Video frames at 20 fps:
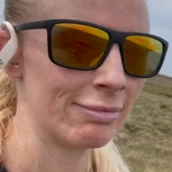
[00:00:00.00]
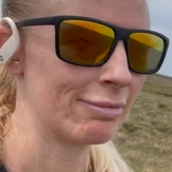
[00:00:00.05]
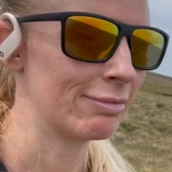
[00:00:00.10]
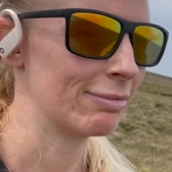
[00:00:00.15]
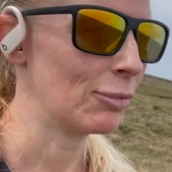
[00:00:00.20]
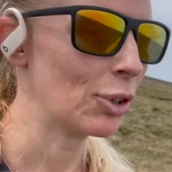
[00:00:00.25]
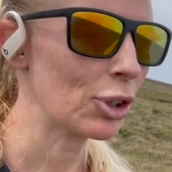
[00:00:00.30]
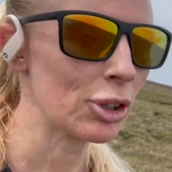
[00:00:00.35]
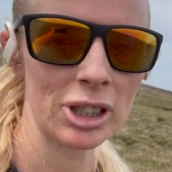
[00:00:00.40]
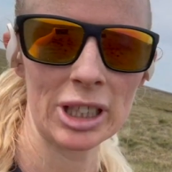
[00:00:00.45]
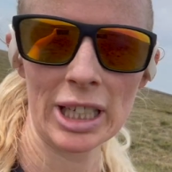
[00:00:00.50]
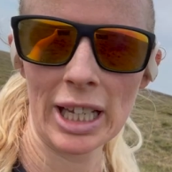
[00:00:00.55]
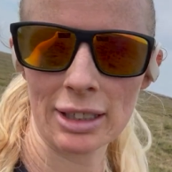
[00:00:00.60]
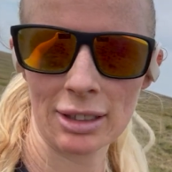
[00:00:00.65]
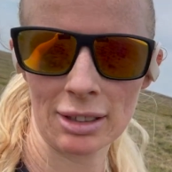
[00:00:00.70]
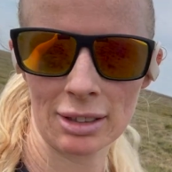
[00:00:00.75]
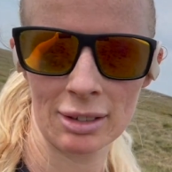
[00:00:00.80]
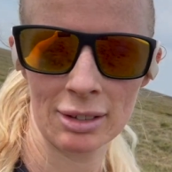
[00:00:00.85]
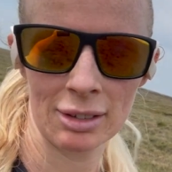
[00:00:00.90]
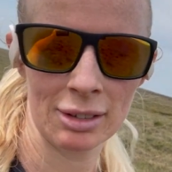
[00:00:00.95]
Watch
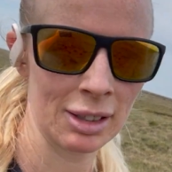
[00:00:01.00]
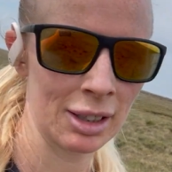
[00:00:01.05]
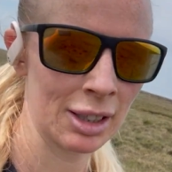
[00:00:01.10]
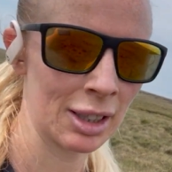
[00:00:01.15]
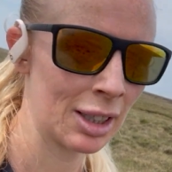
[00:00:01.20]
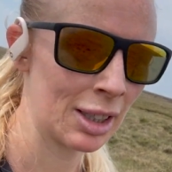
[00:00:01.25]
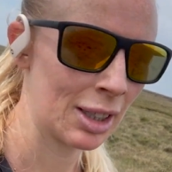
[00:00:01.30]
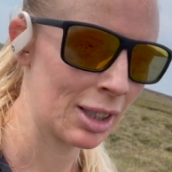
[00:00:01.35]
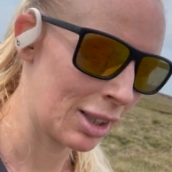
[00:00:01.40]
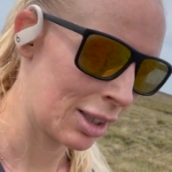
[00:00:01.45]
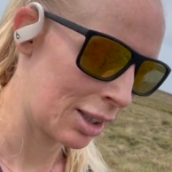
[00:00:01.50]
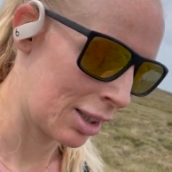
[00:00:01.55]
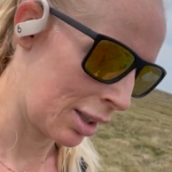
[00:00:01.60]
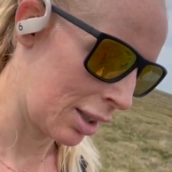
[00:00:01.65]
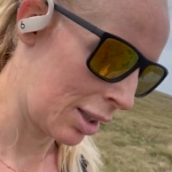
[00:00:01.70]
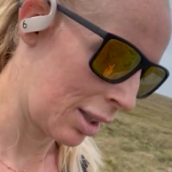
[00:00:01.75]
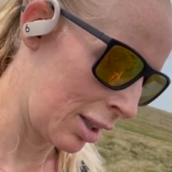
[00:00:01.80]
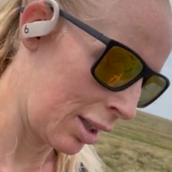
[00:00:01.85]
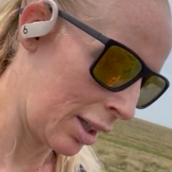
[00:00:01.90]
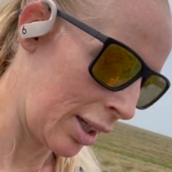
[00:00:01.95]
dead.
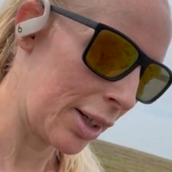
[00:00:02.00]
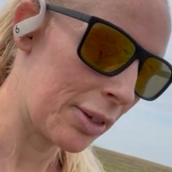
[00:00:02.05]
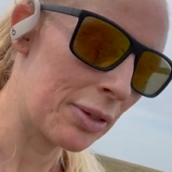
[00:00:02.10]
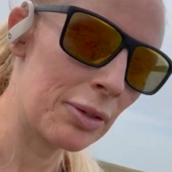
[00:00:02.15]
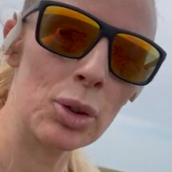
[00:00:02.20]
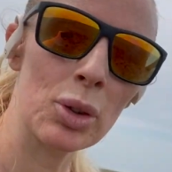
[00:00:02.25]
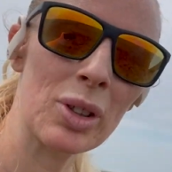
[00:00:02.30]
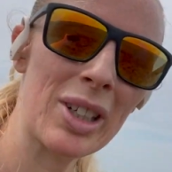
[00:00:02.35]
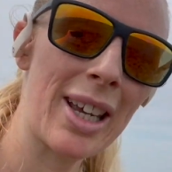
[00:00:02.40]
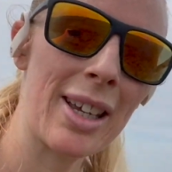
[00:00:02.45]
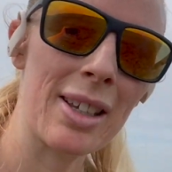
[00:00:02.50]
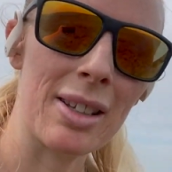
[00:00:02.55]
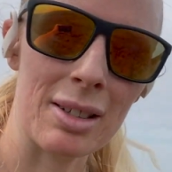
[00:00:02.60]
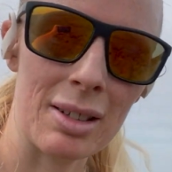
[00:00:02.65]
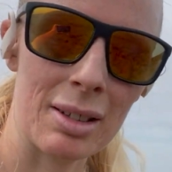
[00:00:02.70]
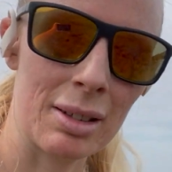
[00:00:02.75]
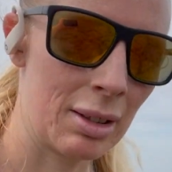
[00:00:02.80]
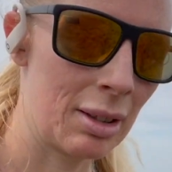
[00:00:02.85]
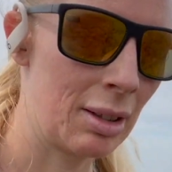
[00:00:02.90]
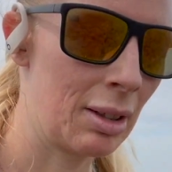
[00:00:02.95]
Had 4 days
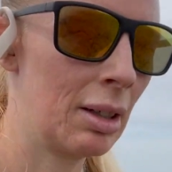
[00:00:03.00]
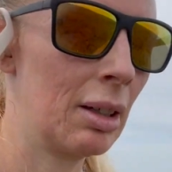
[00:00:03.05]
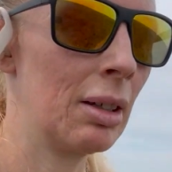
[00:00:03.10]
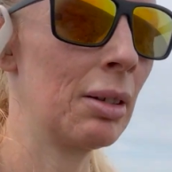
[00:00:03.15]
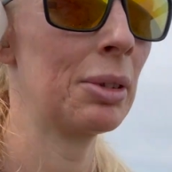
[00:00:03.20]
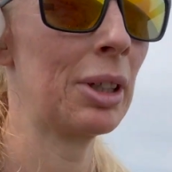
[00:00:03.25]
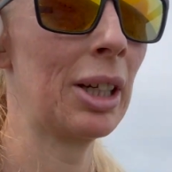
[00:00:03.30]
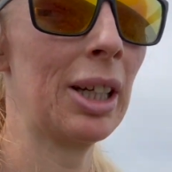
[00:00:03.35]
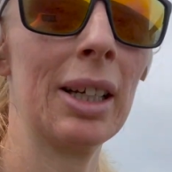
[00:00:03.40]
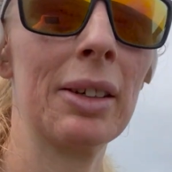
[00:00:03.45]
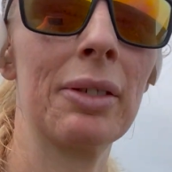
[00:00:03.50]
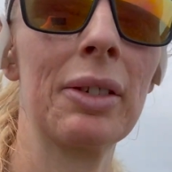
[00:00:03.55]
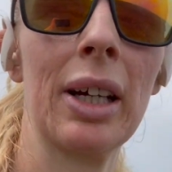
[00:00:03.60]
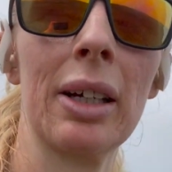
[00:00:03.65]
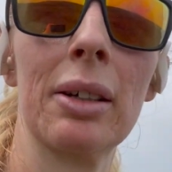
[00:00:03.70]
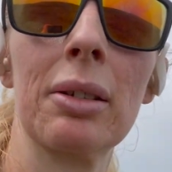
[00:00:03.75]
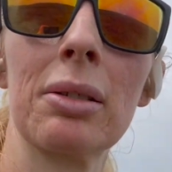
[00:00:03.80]
when I left the house